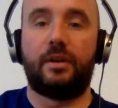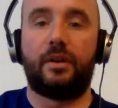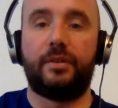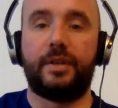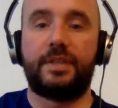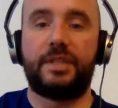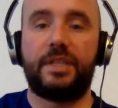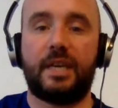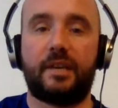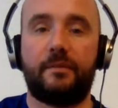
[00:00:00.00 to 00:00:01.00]
on the
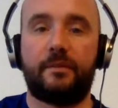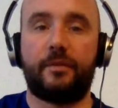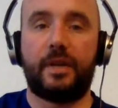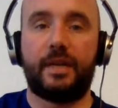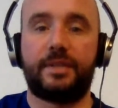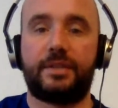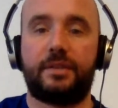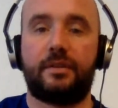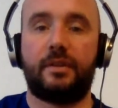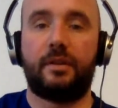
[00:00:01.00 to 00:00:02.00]
2nd fret
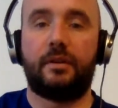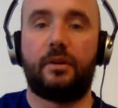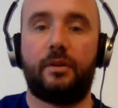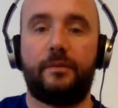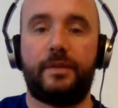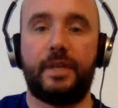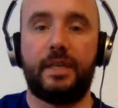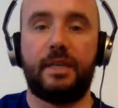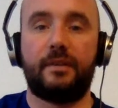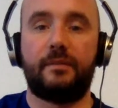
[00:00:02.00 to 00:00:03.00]
of
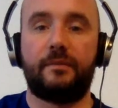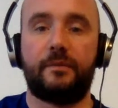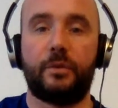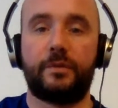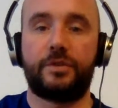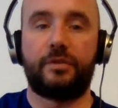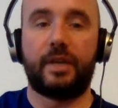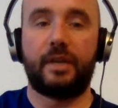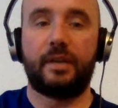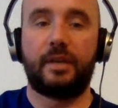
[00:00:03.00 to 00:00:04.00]
the 4th
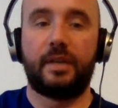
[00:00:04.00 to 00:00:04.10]
string,